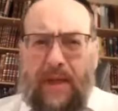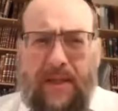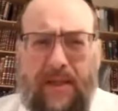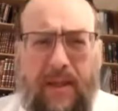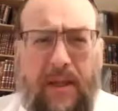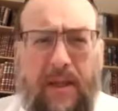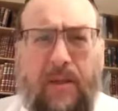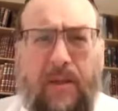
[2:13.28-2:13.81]

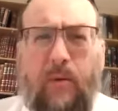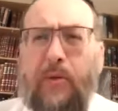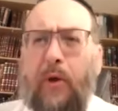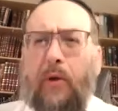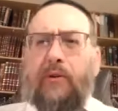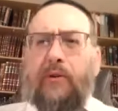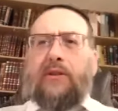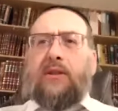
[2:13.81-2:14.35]
The
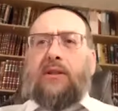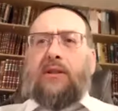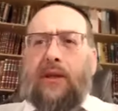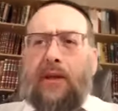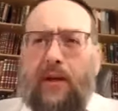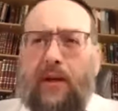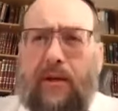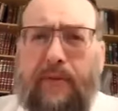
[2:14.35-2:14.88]
authority
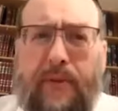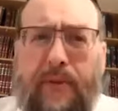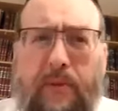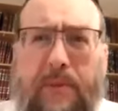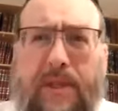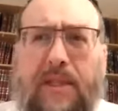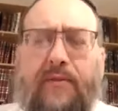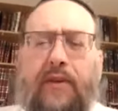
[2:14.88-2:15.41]
for the
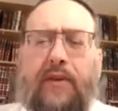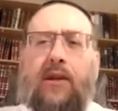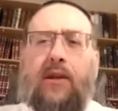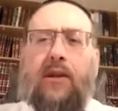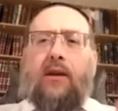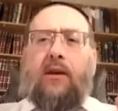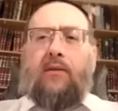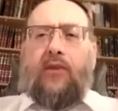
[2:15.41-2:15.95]
mitzvah, the
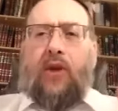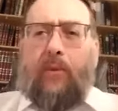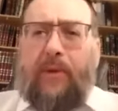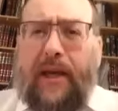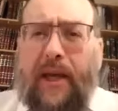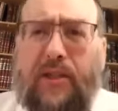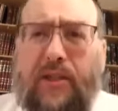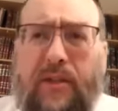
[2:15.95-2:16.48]
chi of the
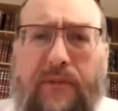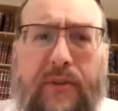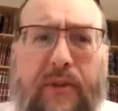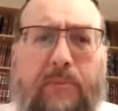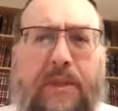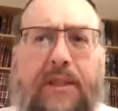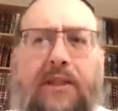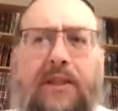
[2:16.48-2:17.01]
obligation for the
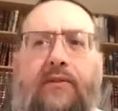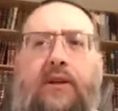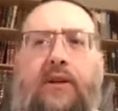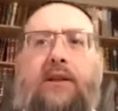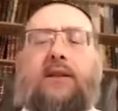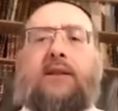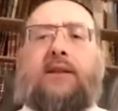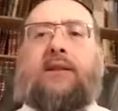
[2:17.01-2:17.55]
mitzvah
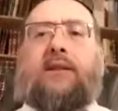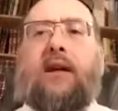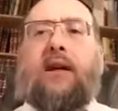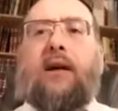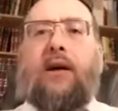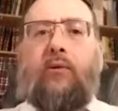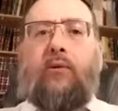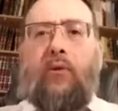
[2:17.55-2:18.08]
is
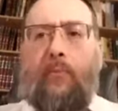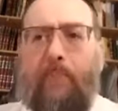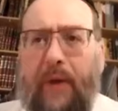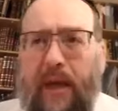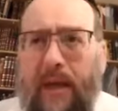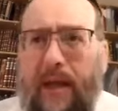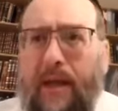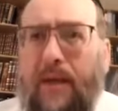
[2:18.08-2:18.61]

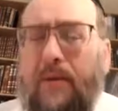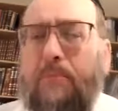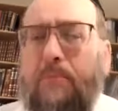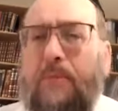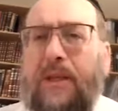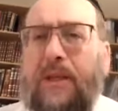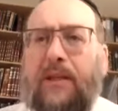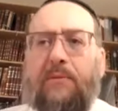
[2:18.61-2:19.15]
rabbinic,
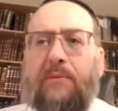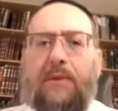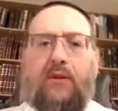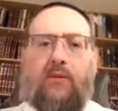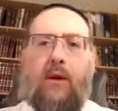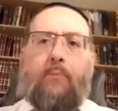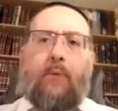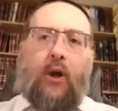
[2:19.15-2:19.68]
it's
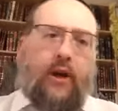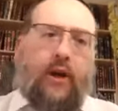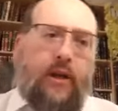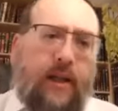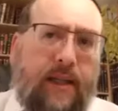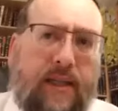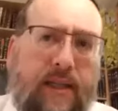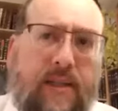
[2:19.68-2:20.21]
midrabanan,
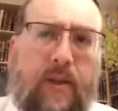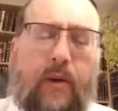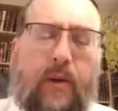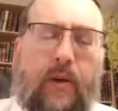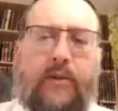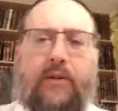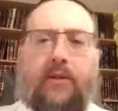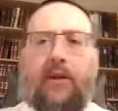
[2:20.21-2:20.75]
and it's
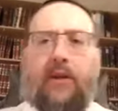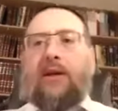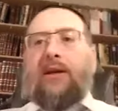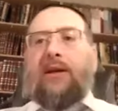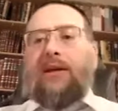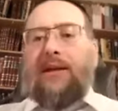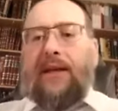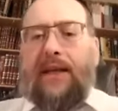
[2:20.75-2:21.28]
not
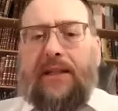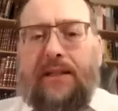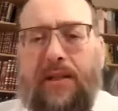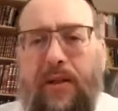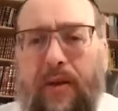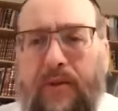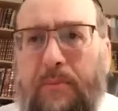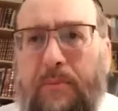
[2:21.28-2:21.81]

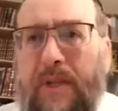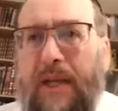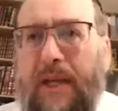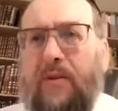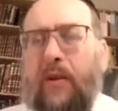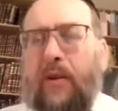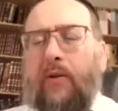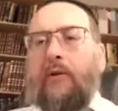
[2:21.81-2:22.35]
min
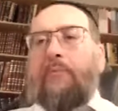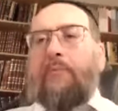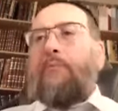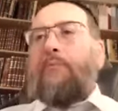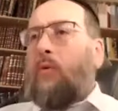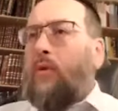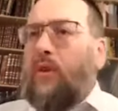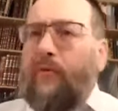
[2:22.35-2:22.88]
haTorah,
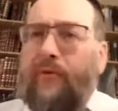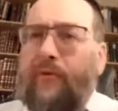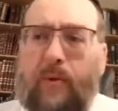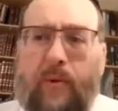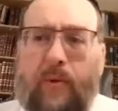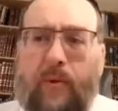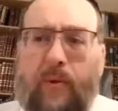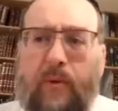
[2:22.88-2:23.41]
with a few
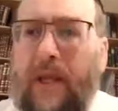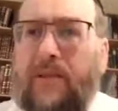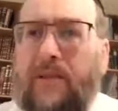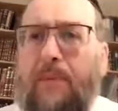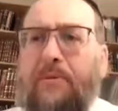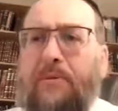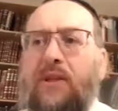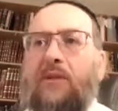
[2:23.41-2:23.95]
notable
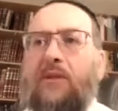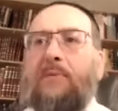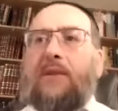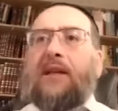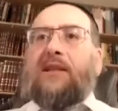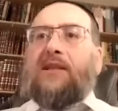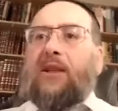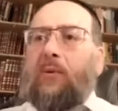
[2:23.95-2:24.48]
exceptions, but
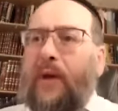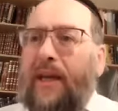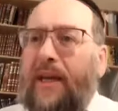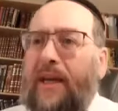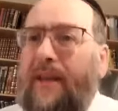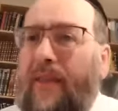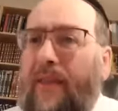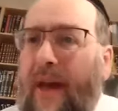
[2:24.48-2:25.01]
that is the
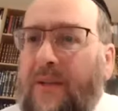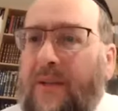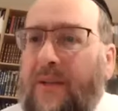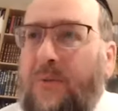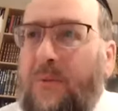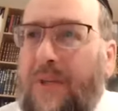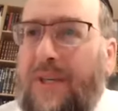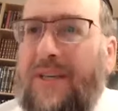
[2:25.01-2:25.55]
way that
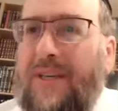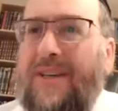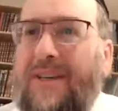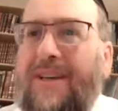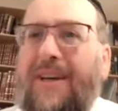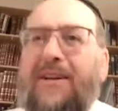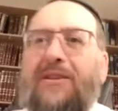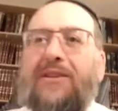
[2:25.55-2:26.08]
we
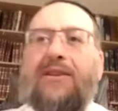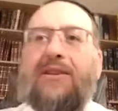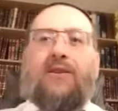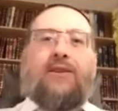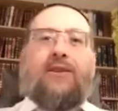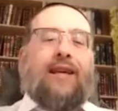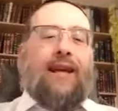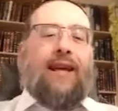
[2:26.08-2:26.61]

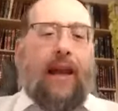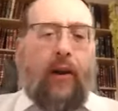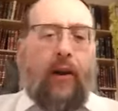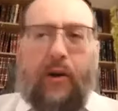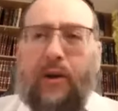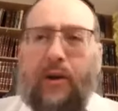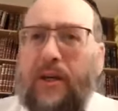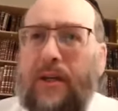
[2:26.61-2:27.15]
certainly
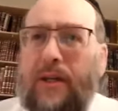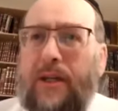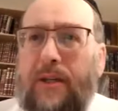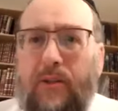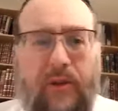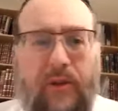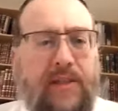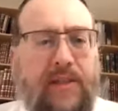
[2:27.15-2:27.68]
halacha
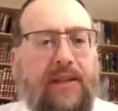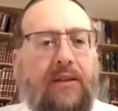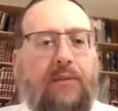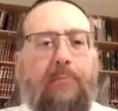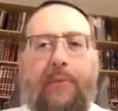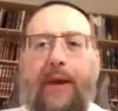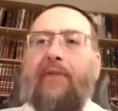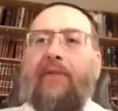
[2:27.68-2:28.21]
treats it.
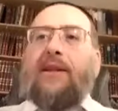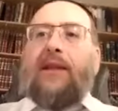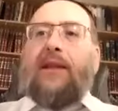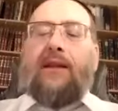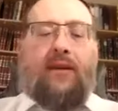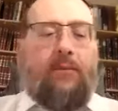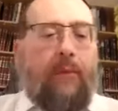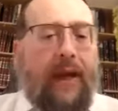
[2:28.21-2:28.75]
Bearing
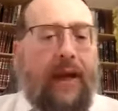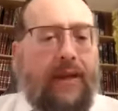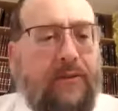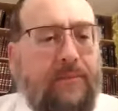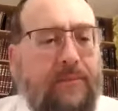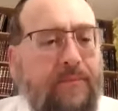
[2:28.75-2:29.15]
that in mind,